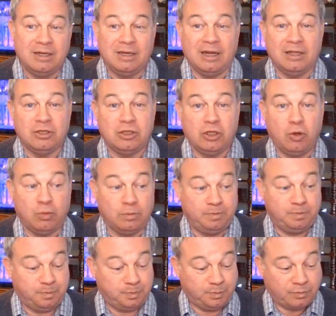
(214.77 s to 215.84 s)
And so
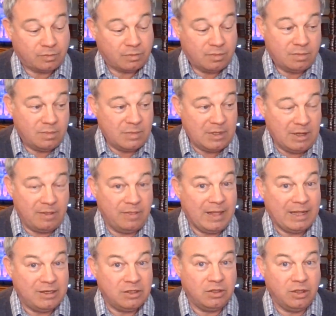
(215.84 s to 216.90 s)

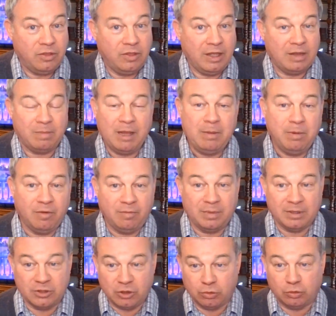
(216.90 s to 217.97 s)
that's the thing. People have
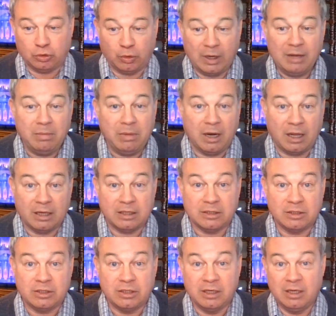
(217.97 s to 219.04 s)
been so tribalized